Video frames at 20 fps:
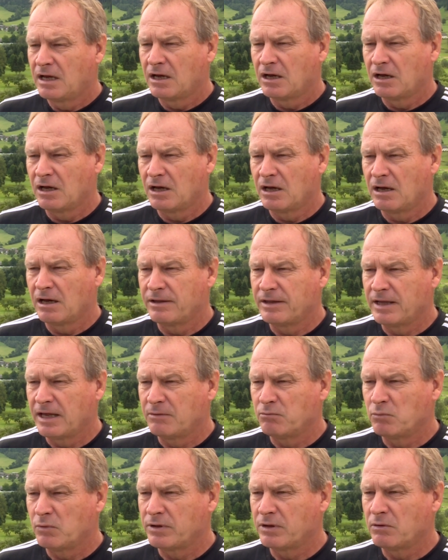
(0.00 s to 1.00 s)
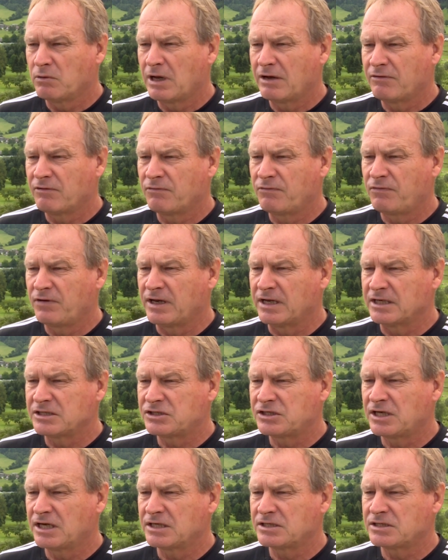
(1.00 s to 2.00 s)
And then they'll have a fitness
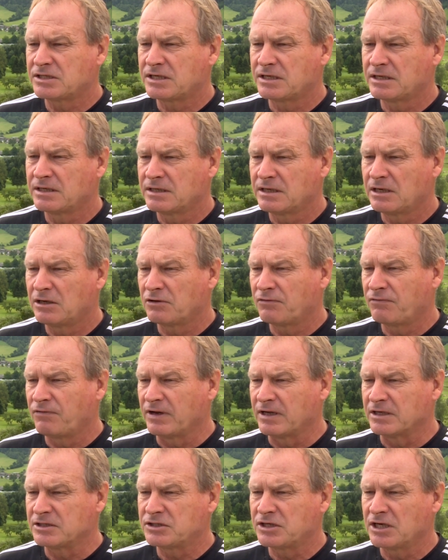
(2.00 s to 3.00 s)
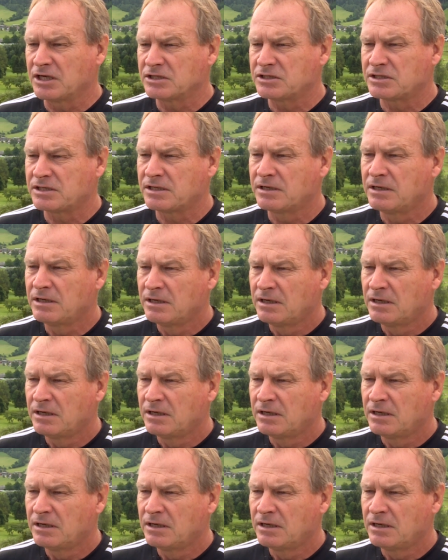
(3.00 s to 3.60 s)
test, last fitness test,